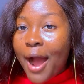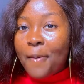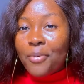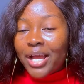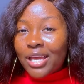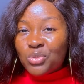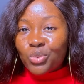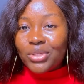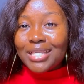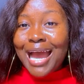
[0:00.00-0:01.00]
But guess
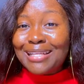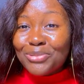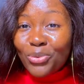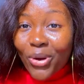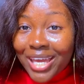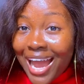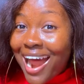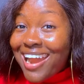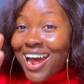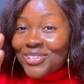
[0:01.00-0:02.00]
what? I do not care,
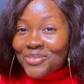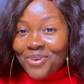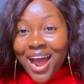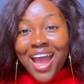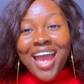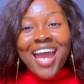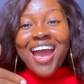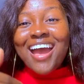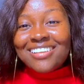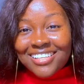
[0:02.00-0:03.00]
and that's why
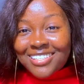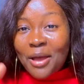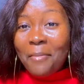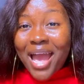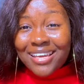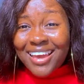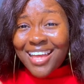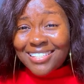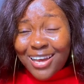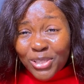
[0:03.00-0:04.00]
anytime I
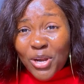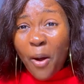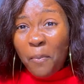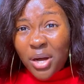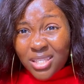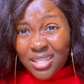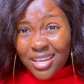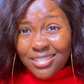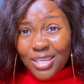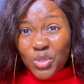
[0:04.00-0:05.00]
get any
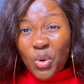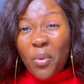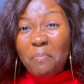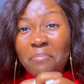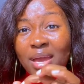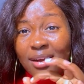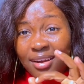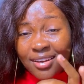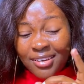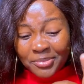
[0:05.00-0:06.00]
opportunity to
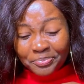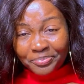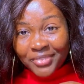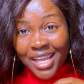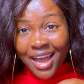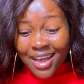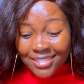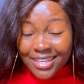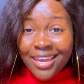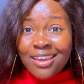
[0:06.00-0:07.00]
milk, as
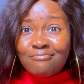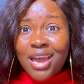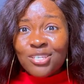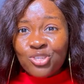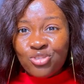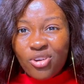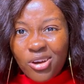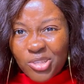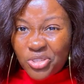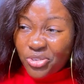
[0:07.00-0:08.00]
in king be straw
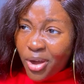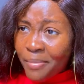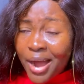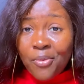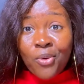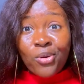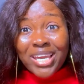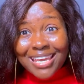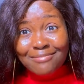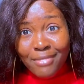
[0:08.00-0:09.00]

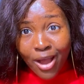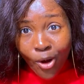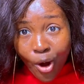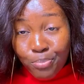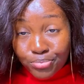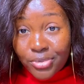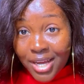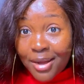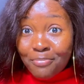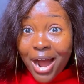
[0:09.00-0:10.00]
king be cup
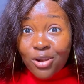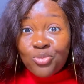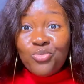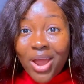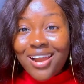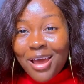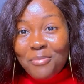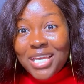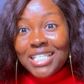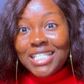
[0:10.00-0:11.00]
way, let
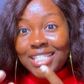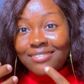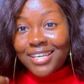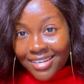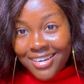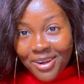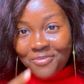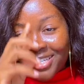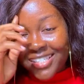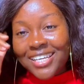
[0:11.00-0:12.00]
me drink that
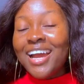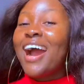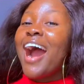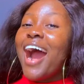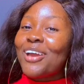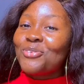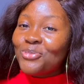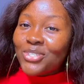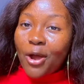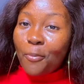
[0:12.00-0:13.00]
money. I use
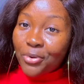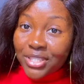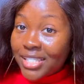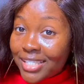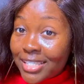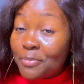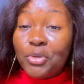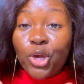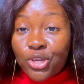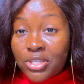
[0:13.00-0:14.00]
that opportunity,
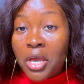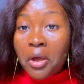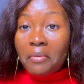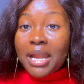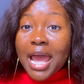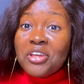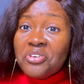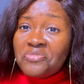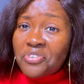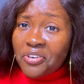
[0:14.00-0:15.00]
because whether you
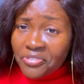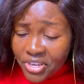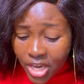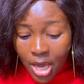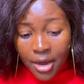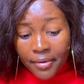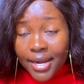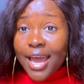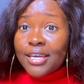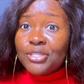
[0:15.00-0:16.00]
do it for free,
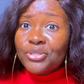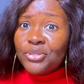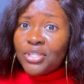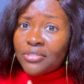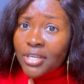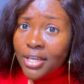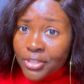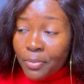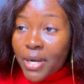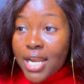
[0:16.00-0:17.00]
whether you do it to charge
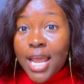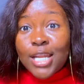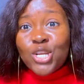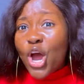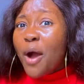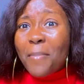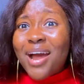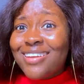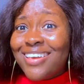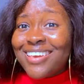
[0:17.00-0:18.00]
your money,
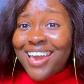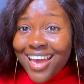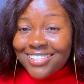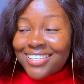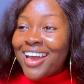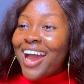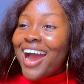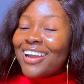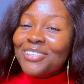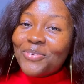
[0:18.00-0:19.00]
nobody cares. And
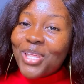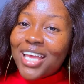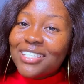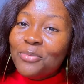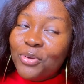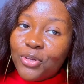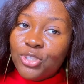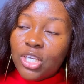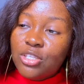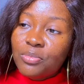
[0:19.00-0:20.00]
that's when I see immigration
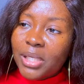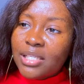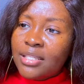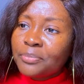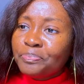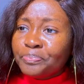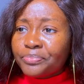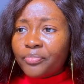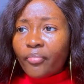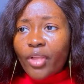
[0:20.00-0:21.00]
YouTubers
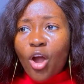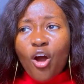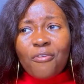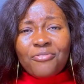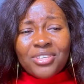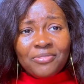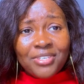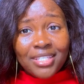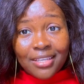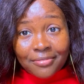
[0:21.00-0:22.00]
offering free
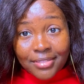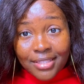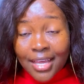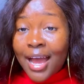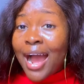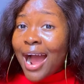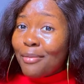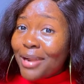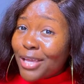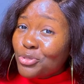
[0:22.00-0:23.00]
service.
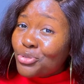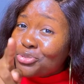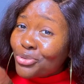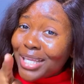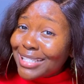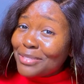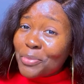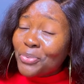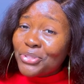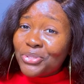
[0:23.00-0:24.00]
I'm like, do you know that these
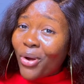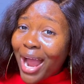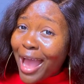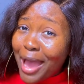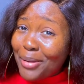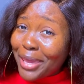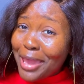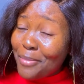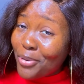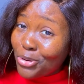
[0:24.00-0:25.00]
people do not
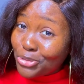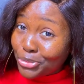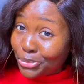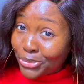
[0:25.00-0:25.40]
care about you?